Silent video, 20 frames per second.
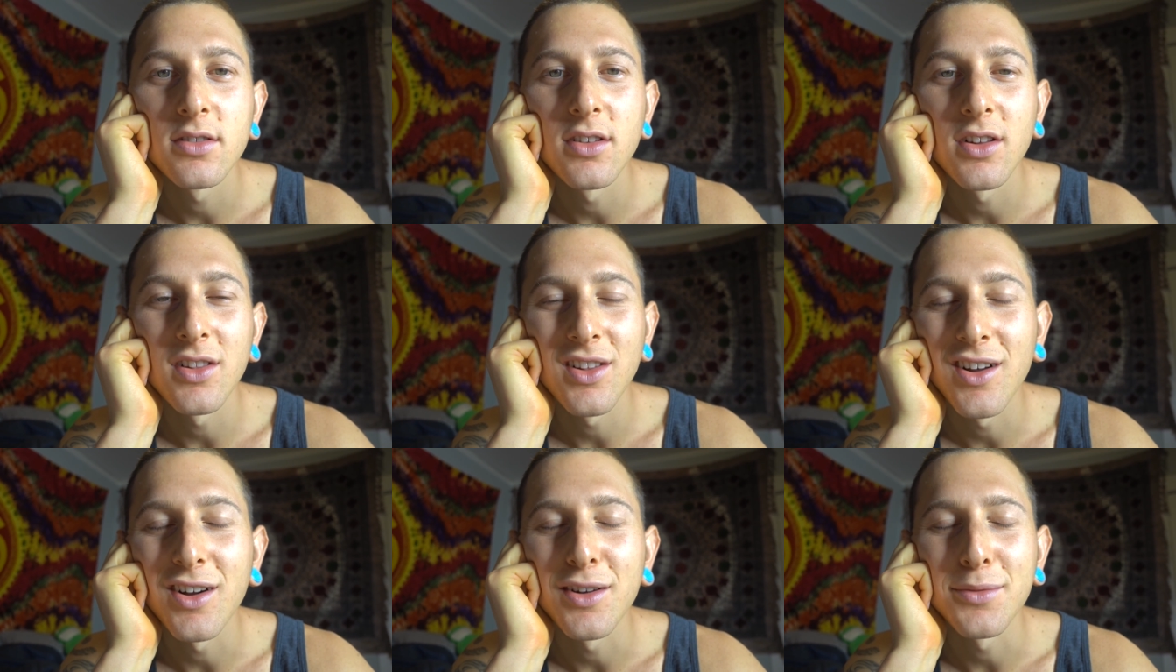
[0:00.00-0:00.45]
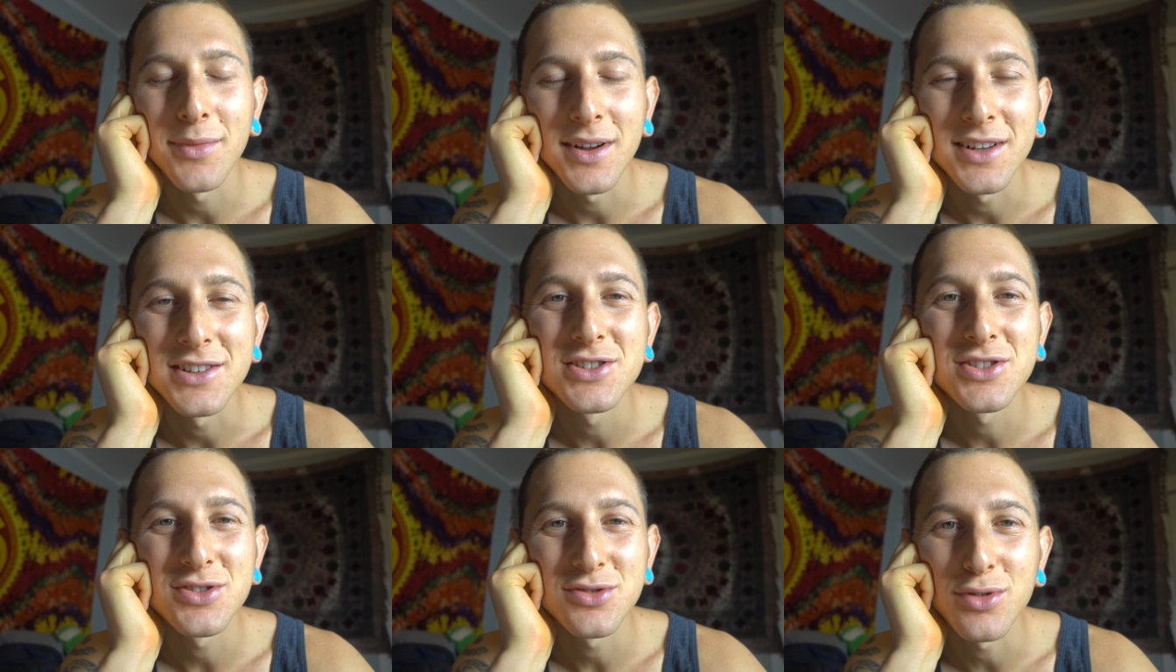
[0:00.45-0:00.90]
along
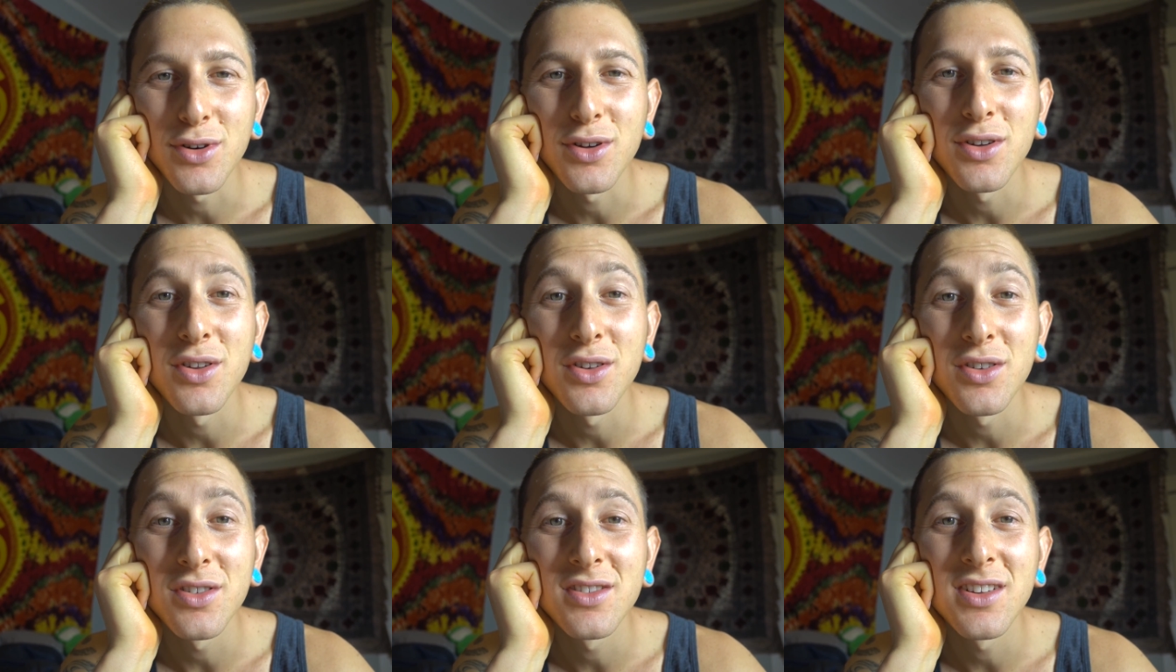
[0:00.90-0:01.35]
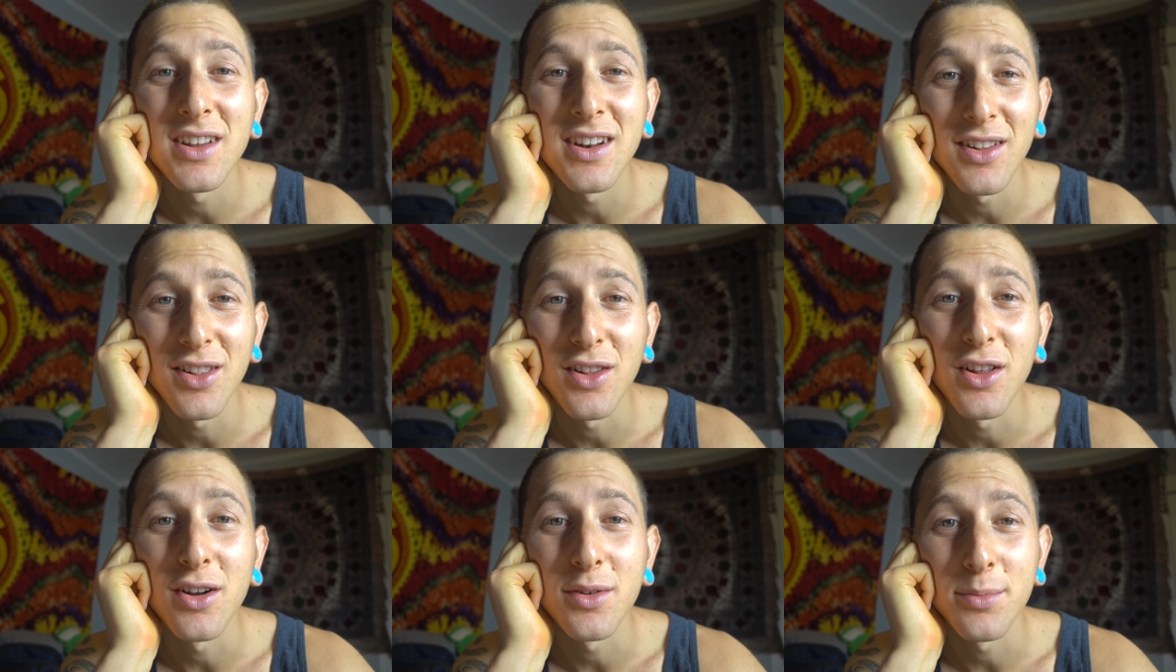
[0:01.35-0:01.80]
my struggle and
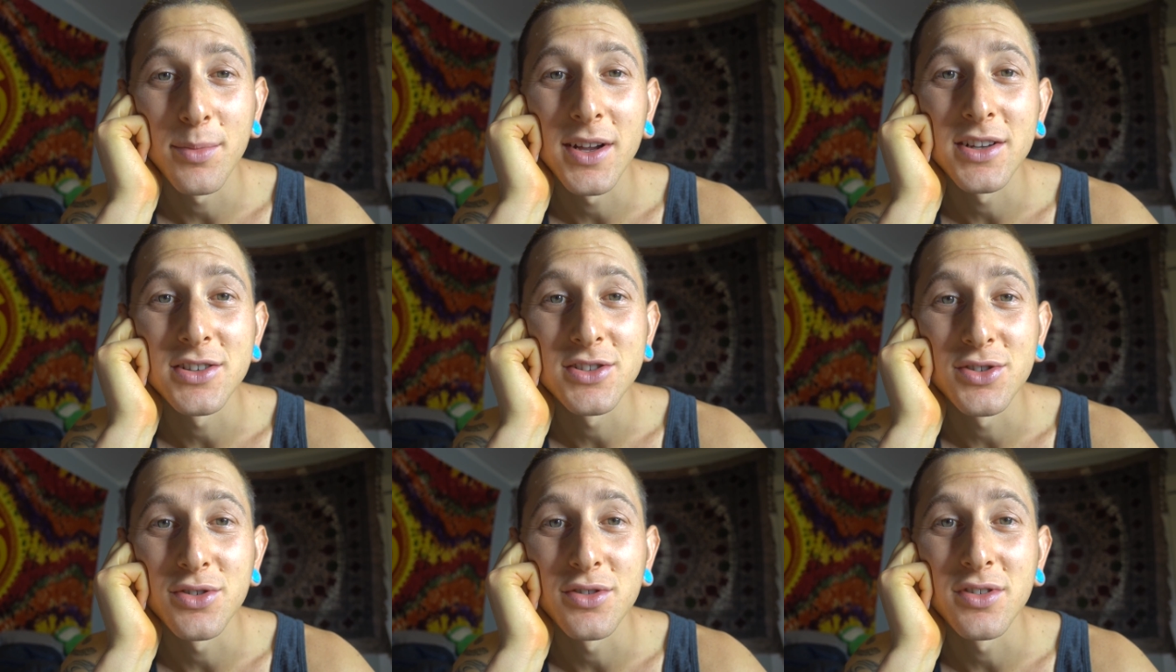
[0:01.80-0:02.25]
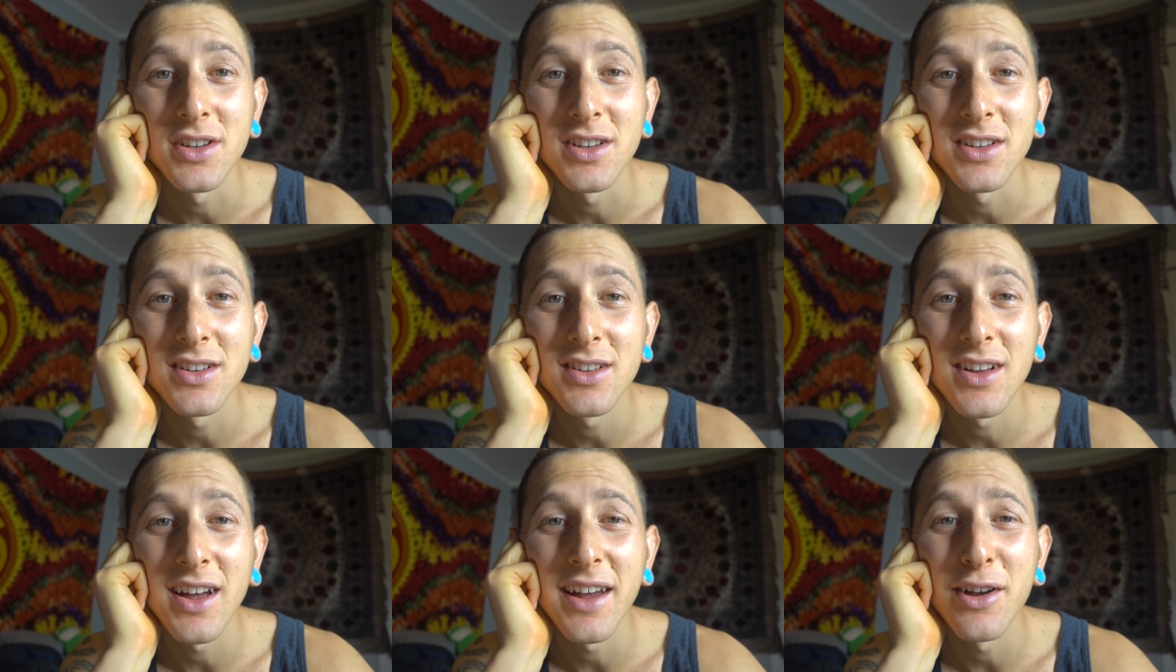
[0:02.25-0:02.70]
along my journey.